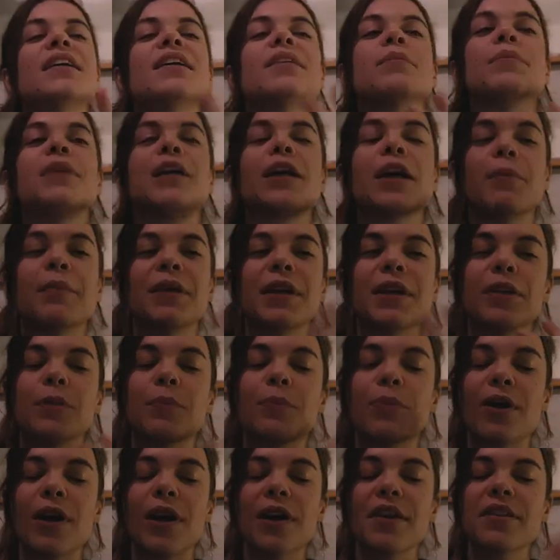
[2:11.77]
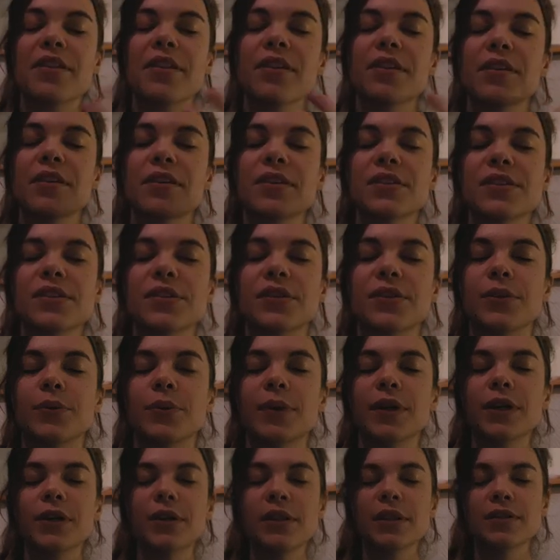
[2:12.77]
becoming the breath. So
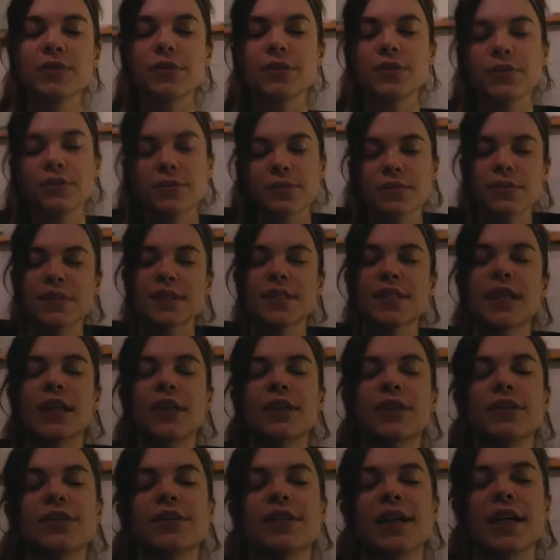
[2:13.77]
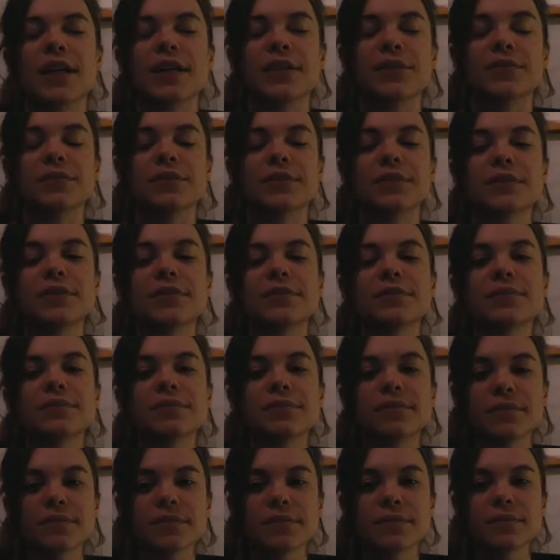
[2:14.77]
we're going to settle down,
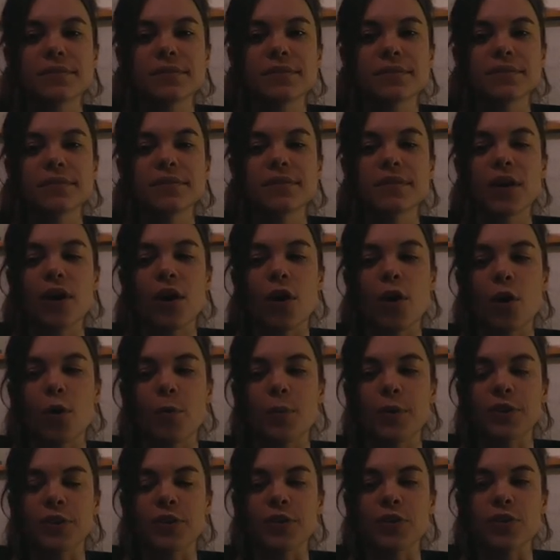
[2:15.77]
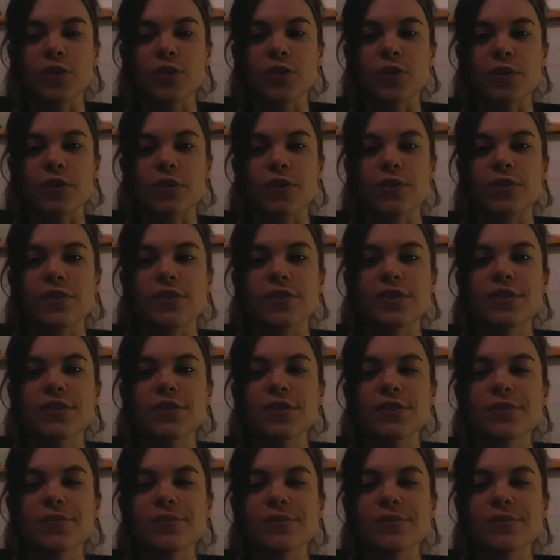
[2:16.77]
open the shoulders,